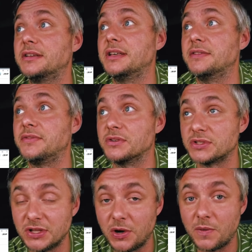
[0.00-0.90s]
if you're
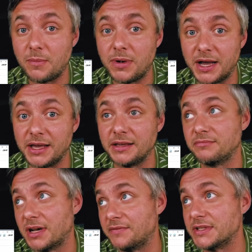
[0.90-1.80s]
slower by
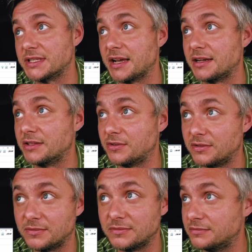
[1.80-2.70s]
half a second
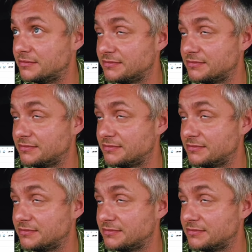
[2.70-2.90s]
or